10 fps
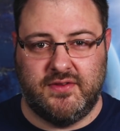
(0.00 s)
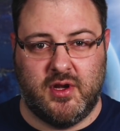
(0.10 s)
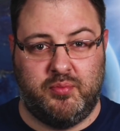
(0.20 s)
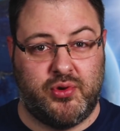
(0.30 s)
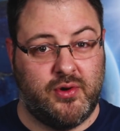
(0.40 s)

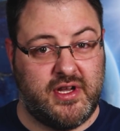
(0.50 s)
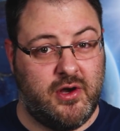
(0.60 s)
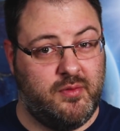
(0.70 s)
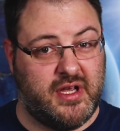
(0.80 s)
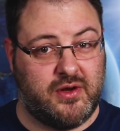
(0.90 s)
The
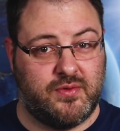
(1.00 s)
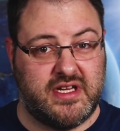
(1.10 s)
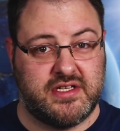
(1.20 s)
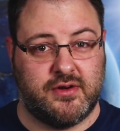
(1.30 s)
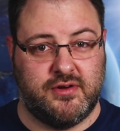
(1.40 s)
proteomic
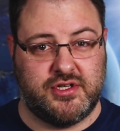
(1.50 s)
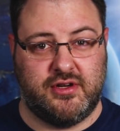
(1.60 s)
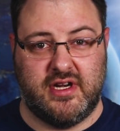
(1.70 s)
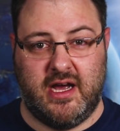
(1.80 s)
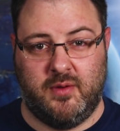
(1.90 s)

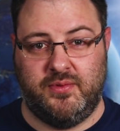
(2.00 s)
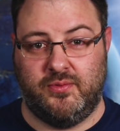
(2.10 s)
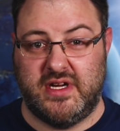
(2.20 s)
research could help